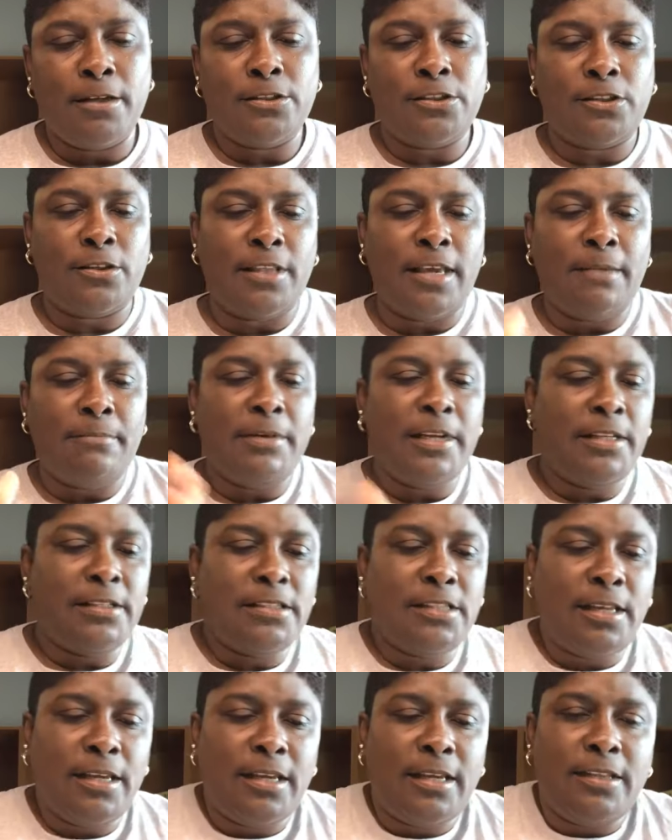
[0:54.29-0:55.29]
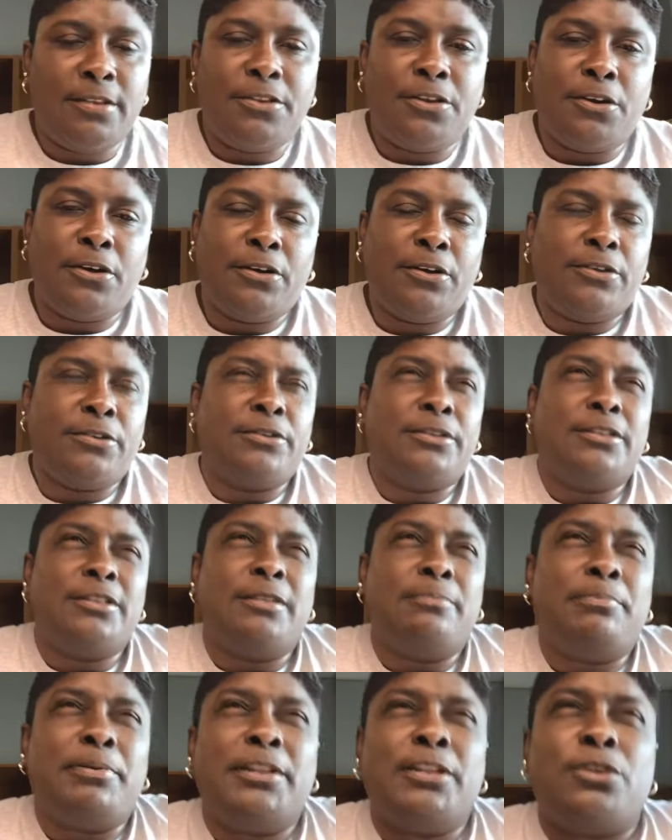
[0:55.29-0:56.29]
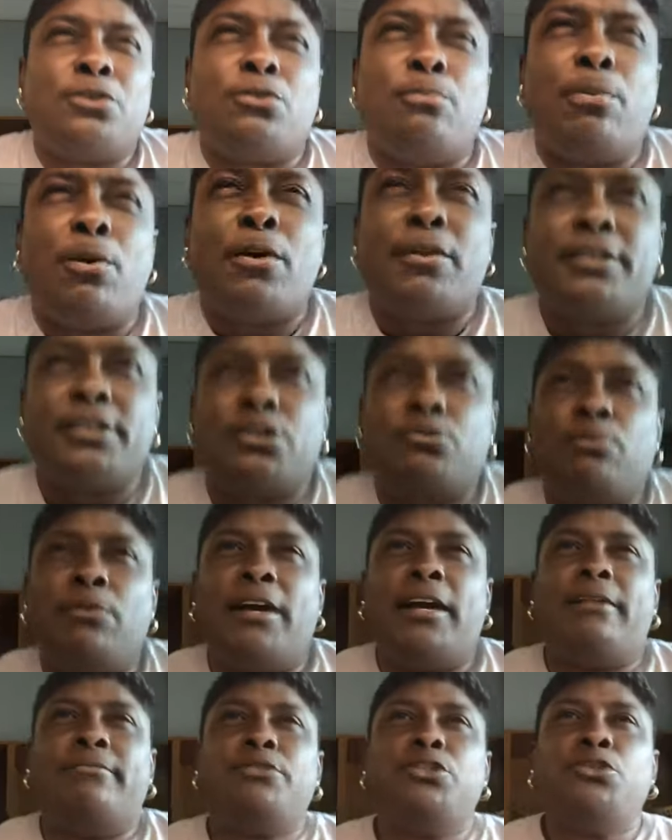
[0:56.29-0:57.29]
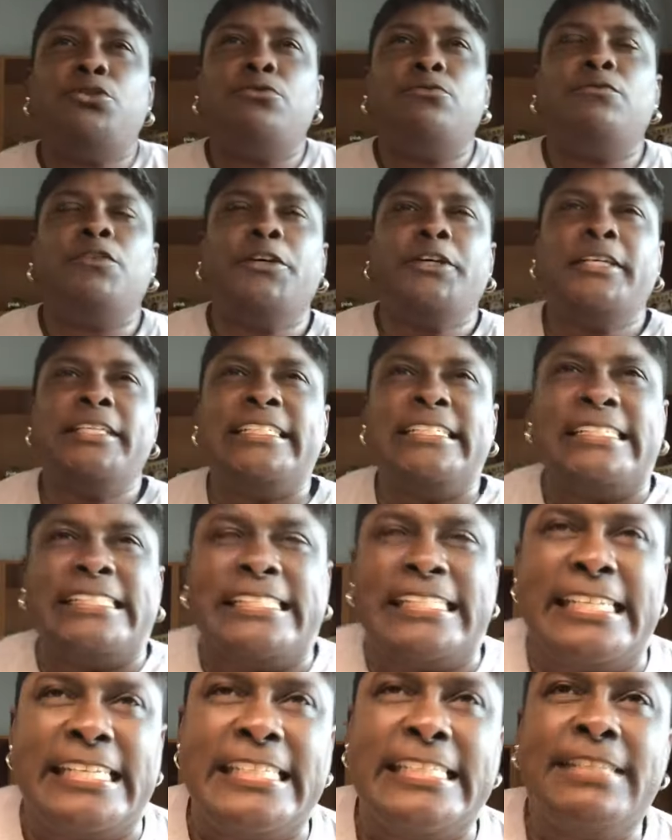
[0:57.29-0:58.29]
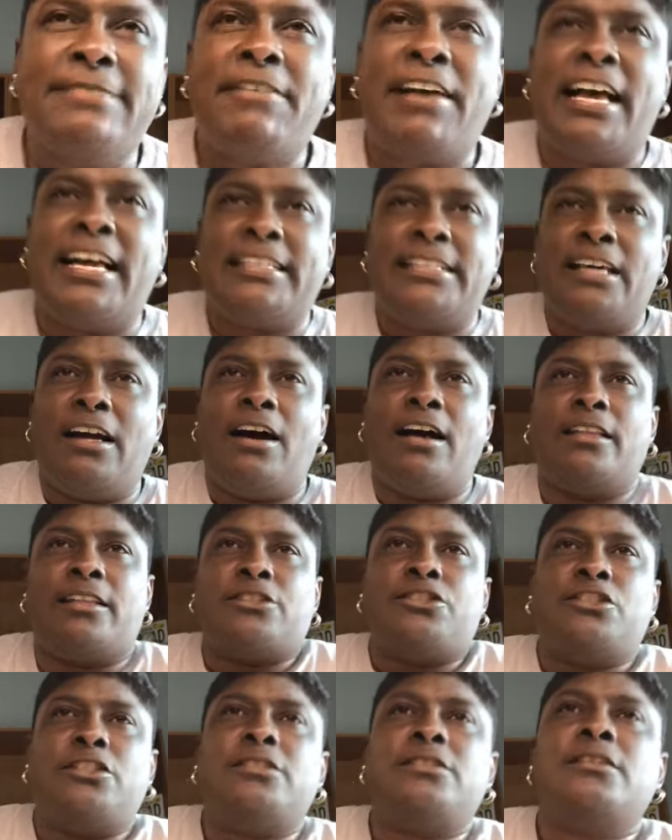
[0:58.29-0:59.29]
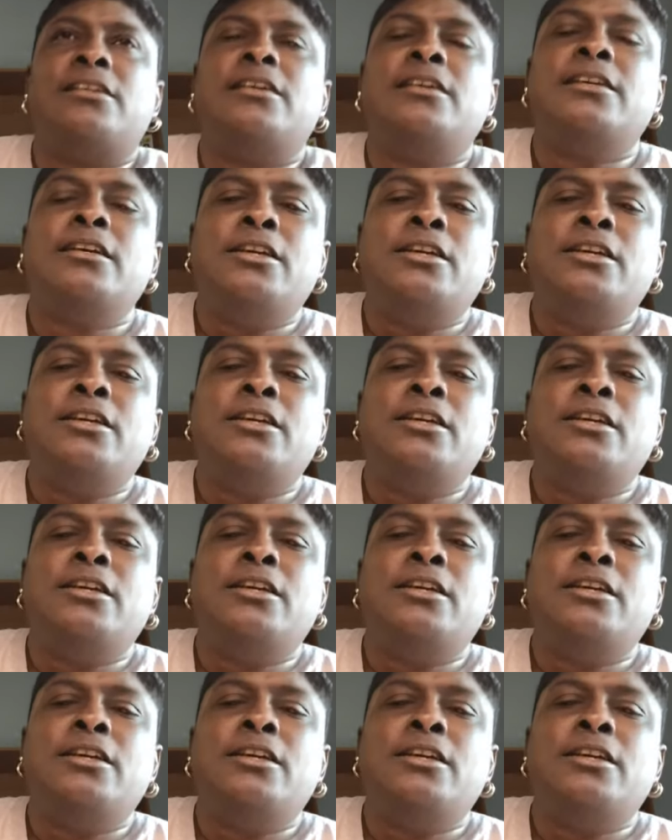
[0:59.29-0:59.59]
So that means that the political parties will have two very distinctive ideologies.